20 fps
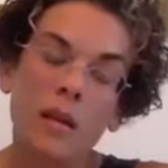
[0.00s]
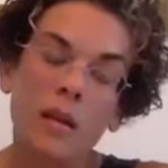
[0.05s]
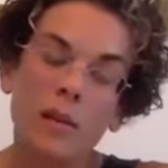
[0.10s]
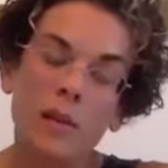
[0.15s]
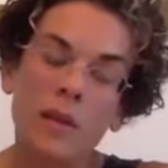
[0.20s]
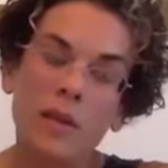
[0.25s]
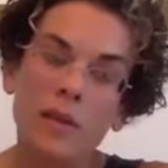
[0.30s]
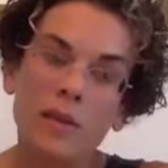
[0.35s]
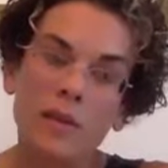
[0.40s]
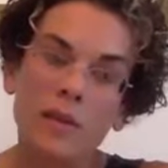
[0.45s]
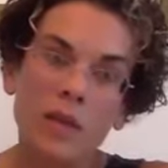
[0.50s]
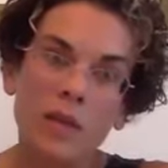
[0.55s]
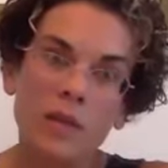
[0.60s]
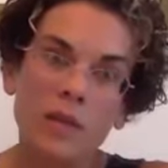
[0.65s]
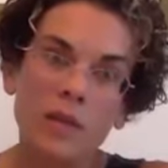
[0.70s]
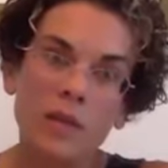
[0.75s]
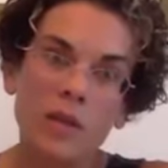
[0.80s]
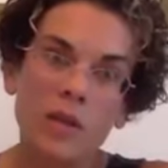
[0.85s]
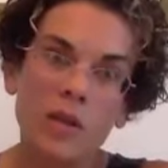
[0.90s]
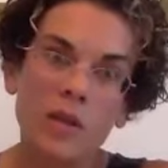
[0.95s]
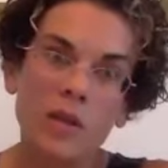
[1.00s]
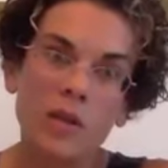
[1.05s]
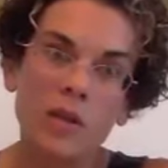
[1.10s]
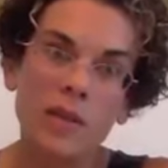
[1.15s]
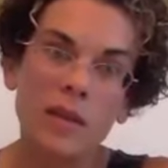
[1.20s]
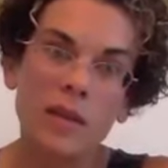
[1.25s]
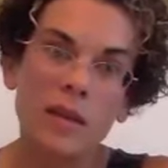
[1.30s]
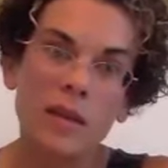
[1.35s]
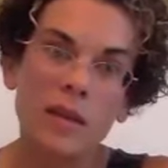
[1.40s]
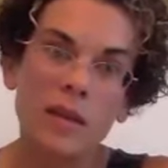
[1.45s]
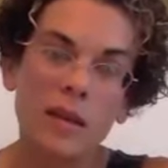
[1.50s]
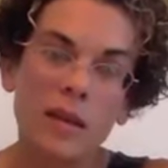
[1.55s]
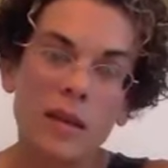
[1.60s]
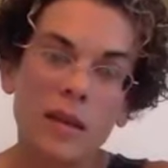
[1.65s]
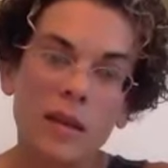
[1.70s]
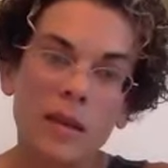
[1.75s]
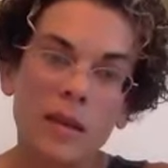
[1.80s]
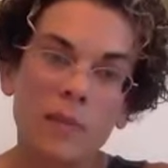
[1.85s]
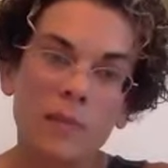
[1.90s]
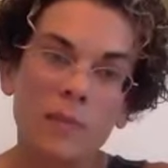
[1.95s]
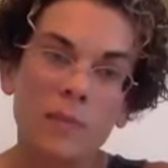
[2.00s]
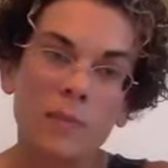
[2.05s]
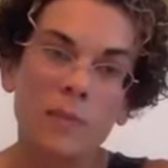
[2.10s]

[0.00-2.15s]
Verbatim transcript: I'm hearing like strangers in the night.